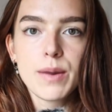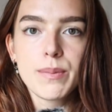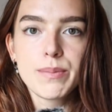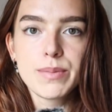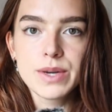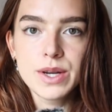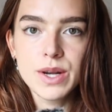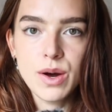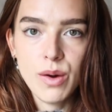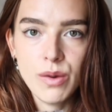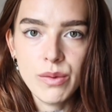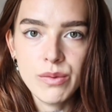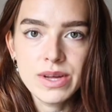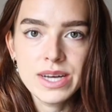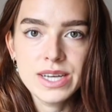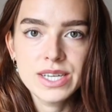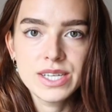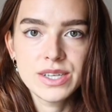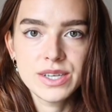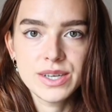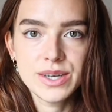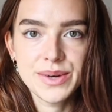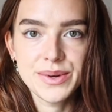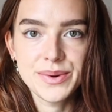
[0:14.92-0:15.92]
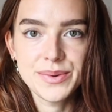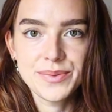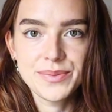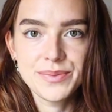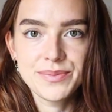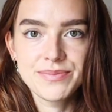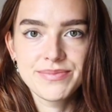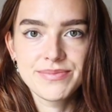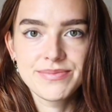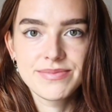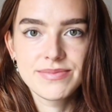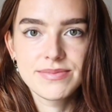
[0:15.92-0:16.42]
but only to you.
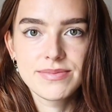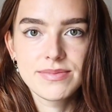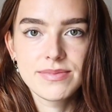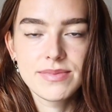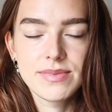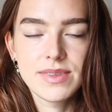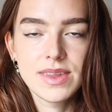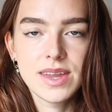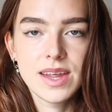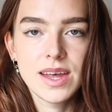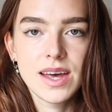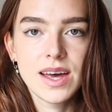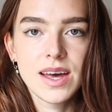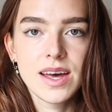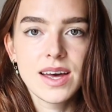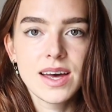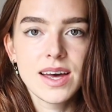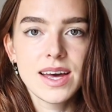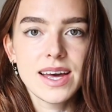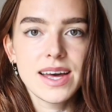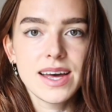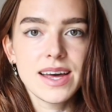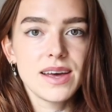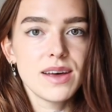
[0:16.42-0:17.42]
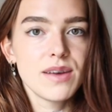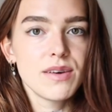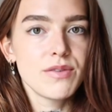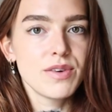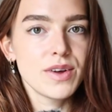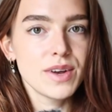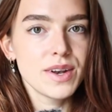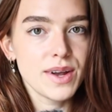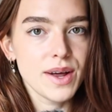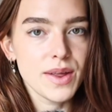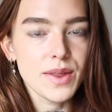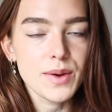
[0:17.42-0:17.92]
If
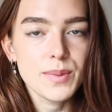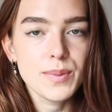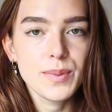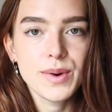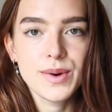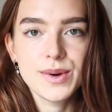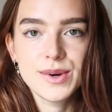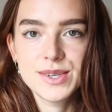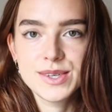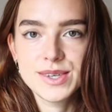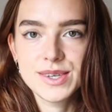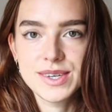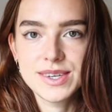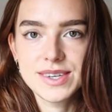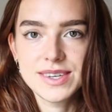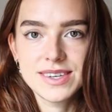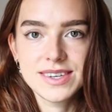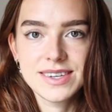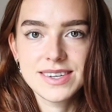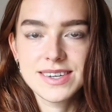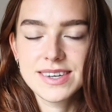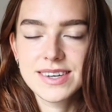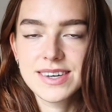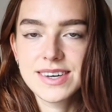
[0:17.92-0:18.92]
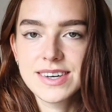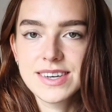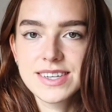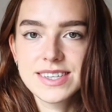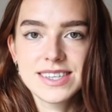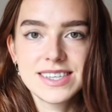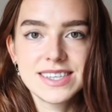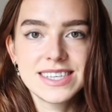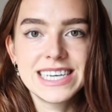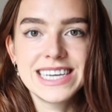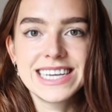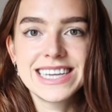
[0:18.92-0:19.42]
another person could
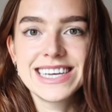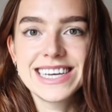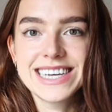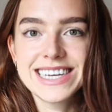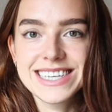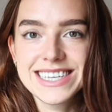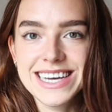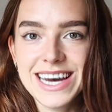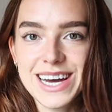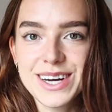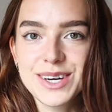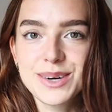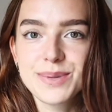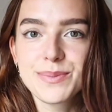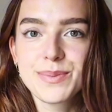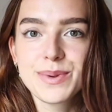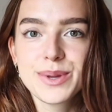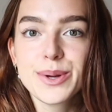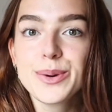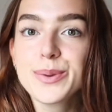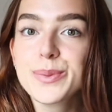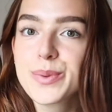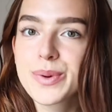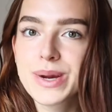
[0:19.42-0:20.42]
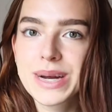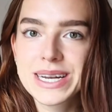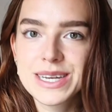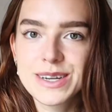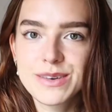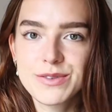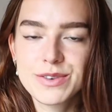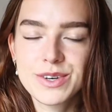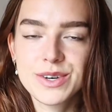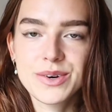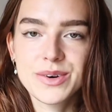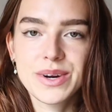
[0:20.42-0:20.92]
see the entire blueprint
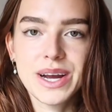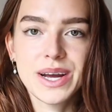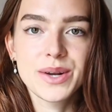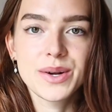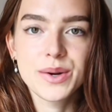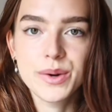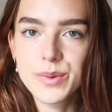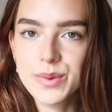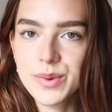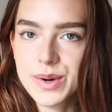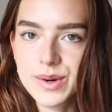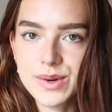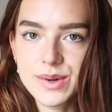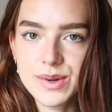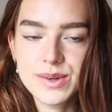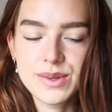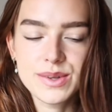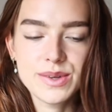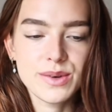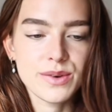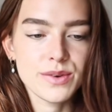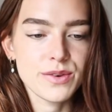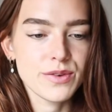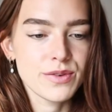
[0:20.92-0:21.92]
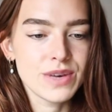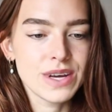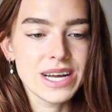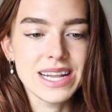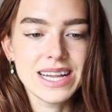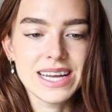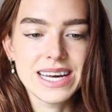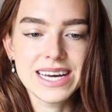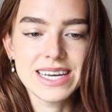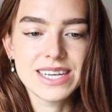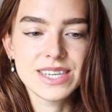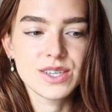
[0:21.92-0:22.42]
of your inner world, your
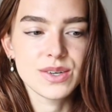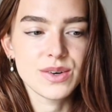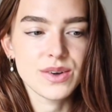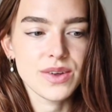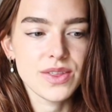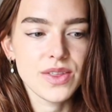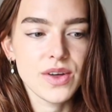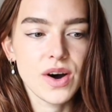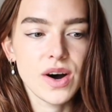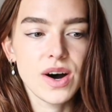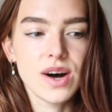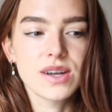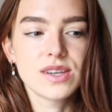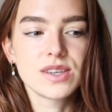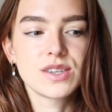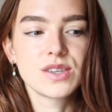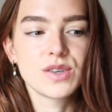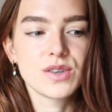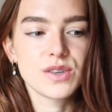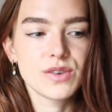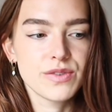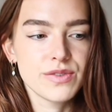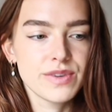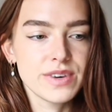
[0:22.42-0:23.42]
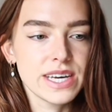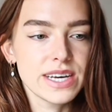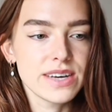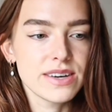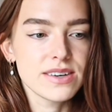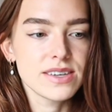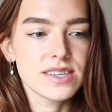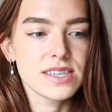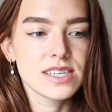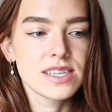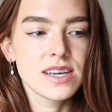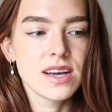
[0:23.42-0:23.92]
feelings, your thoughts, your
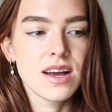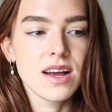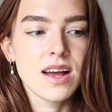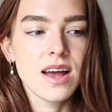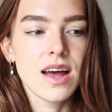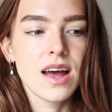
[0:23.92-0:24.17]
fears,